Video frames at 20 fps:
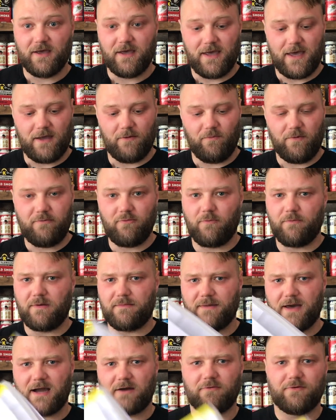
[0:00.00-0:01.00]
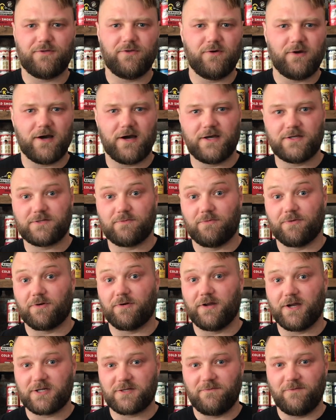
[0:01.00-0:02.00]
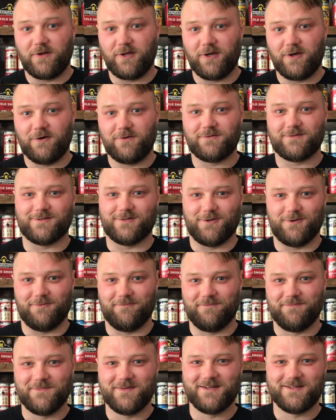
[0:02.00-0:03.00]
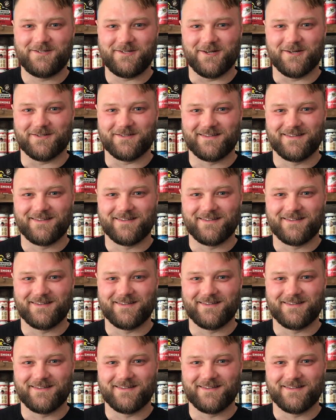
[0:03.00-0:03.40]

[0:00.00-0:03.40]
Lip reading: And we will be back with you guys with our next video soon. Cheers.